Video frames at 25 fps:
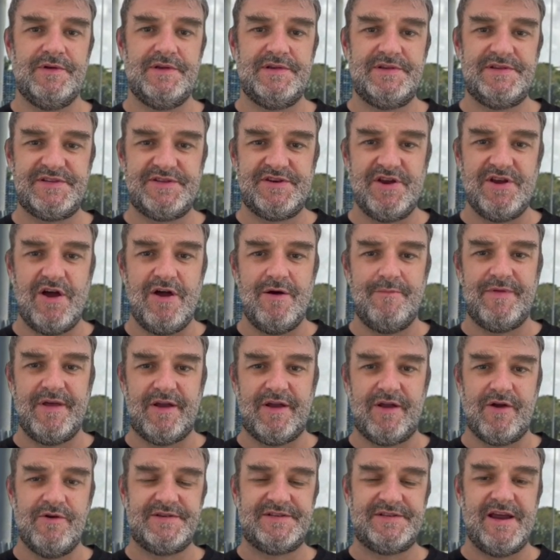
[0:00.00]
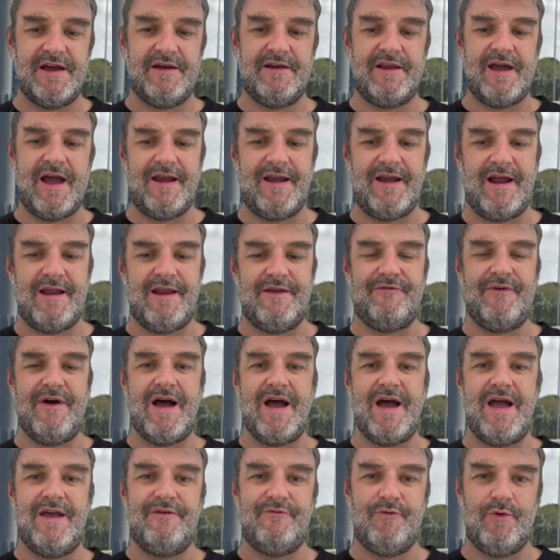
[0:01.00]
stub that goes down to
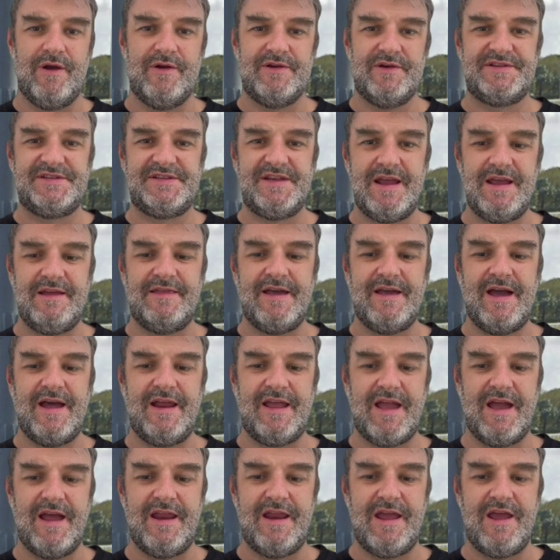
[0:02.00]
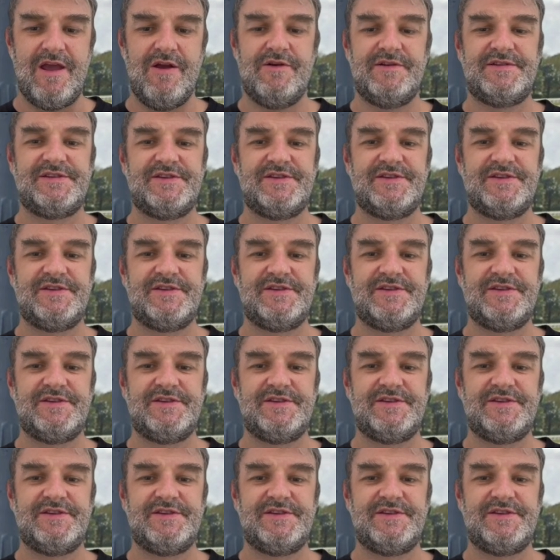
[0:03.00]
I-95. We are seeing that again here.